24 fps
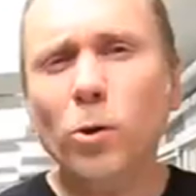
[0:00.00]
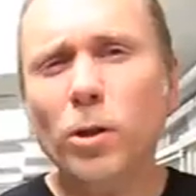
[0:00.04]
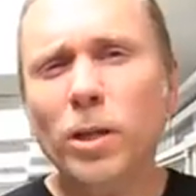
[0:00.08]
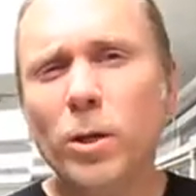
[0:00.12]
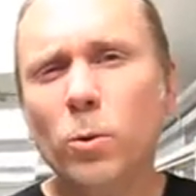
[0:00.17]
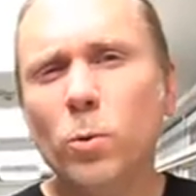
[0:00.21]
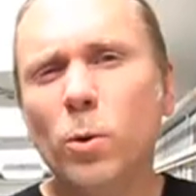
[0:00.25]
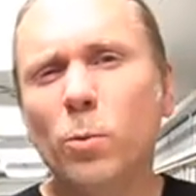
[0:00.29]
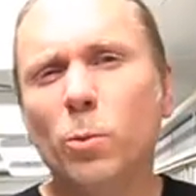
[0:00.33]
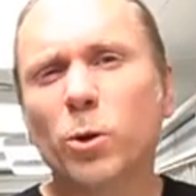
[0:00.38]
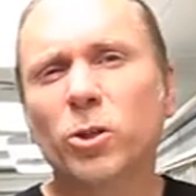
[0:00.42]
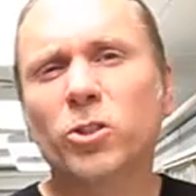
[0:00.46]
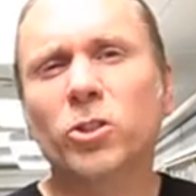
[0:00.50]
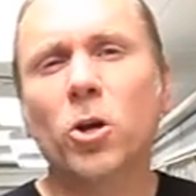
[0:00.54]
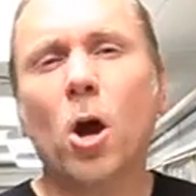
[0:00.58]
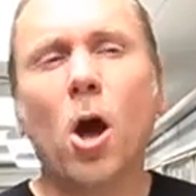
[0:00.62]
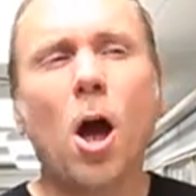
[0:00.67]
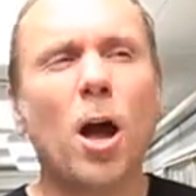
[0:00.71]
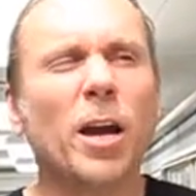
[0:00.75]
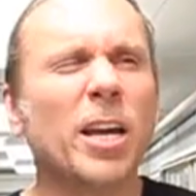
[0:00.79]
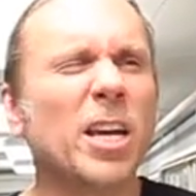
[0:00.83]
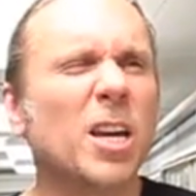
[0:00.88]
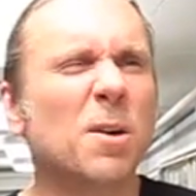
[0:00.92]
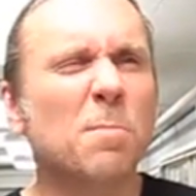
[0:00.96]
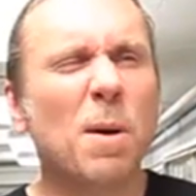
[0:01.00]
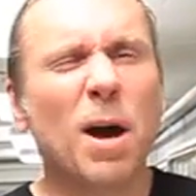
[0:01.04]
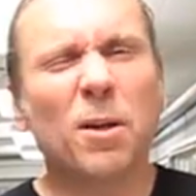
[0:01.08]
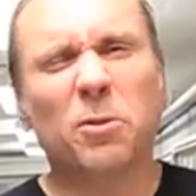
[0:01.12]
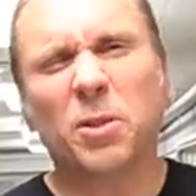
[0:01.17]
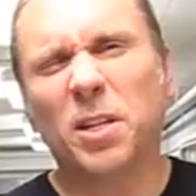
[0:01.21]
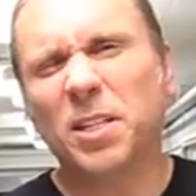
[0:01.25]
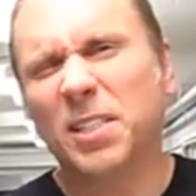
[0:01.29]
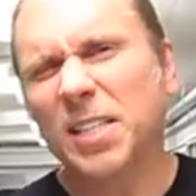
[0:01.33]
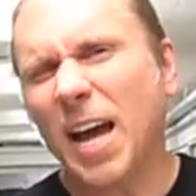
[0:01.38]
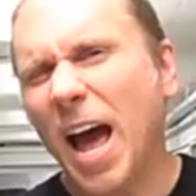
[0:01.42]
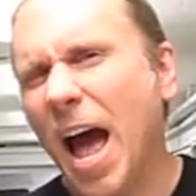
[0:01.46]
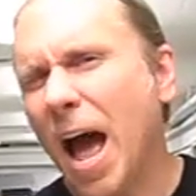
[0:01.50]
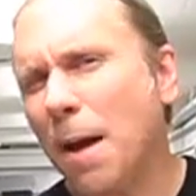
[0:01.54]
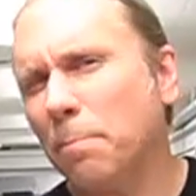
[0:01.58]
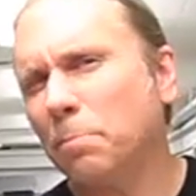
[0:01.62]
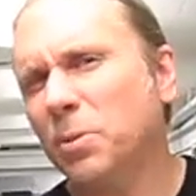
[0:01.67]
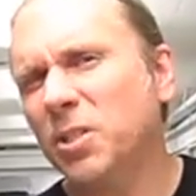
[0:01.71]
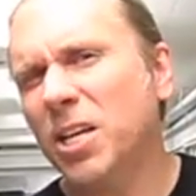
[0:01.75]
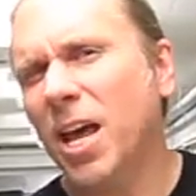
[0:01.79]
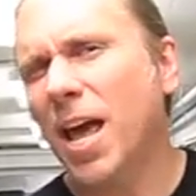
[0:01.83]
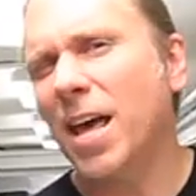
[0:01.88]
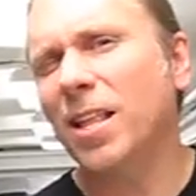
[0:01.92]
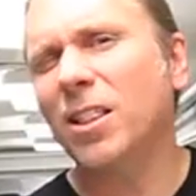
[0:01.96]
So really when we're talking about the
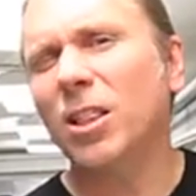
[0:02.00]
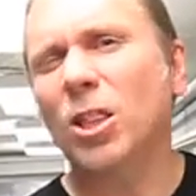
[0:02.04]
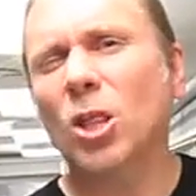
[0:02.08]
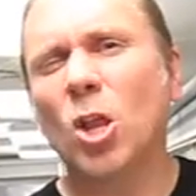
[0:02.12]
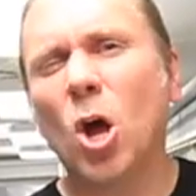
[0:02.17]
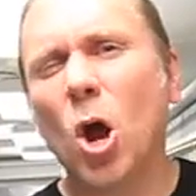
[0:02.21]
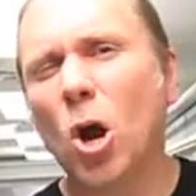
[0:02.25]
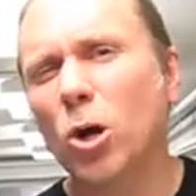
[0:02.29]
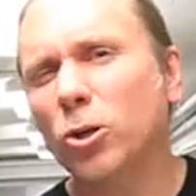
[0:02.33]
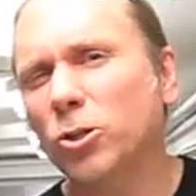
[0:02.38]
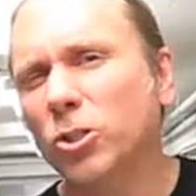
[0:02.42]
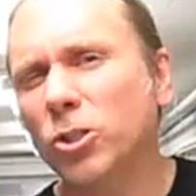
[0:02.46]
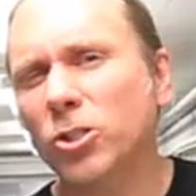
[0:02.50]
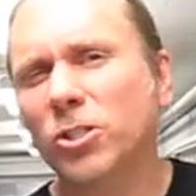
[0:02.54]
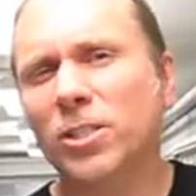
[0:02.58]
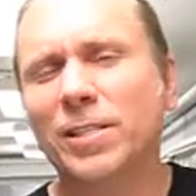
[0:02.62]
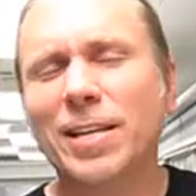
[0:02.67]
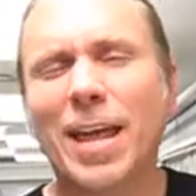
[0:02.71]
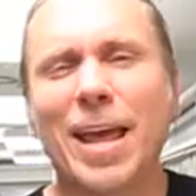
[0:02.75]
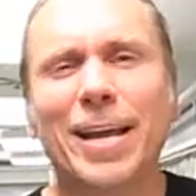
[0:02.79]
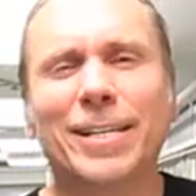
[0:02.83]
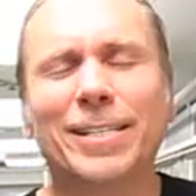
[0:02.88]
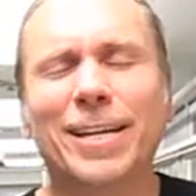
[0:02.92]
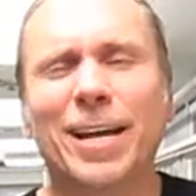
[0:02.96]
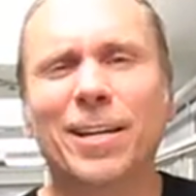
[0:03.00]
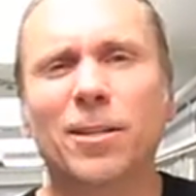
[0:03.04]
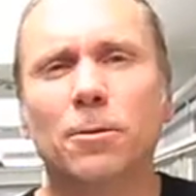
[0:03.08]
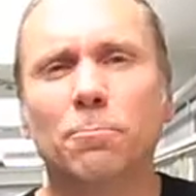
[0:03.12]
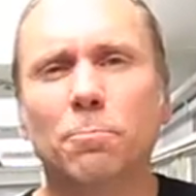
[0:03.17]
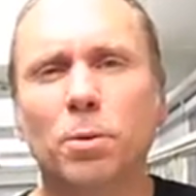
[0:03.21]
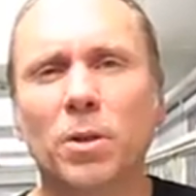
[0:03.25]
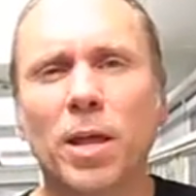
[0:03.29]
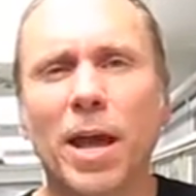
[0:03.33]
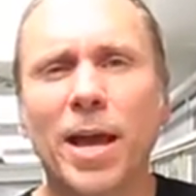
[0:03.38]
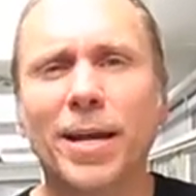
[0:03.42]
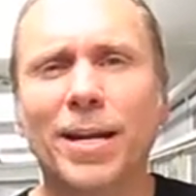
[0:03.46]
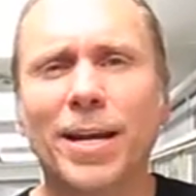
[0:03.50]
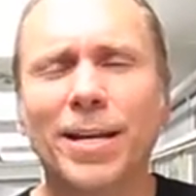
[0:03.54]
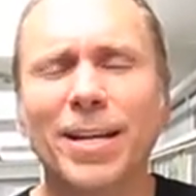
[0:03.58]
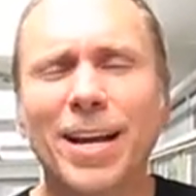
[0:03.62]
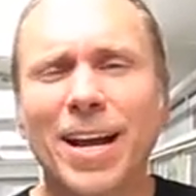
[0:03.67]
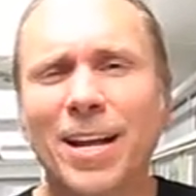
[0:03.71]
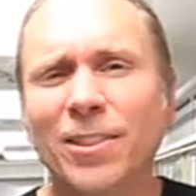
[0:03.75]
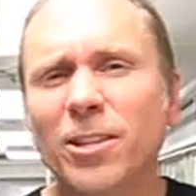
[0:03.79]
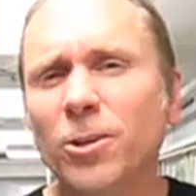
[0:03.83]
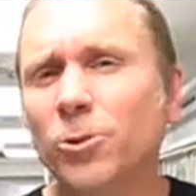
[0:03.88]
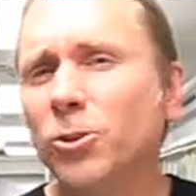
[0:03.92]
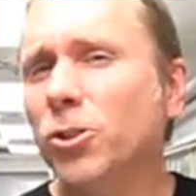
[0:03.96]
top 10 largest snakes on the
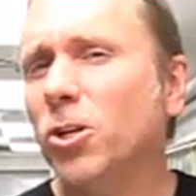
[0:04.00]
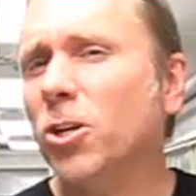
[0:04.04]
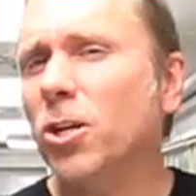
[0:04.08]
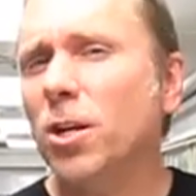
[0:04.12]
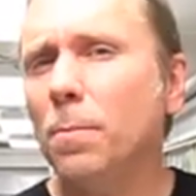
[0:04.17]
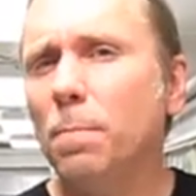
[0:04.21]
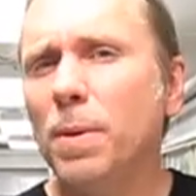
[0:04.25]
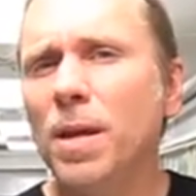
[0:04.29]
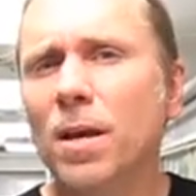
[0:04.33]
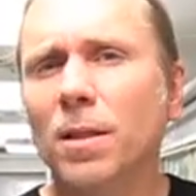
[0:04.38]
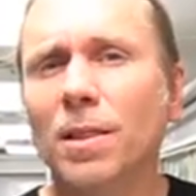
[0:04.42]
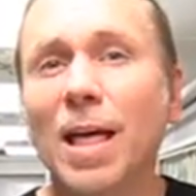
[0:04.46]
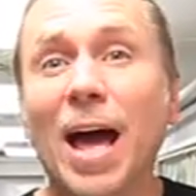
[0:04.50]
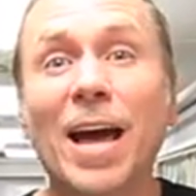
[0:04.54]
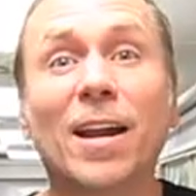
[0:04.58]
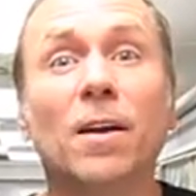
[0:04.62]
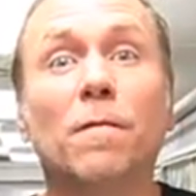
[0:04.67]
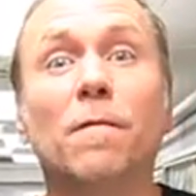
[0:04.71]
planet, there's going to be a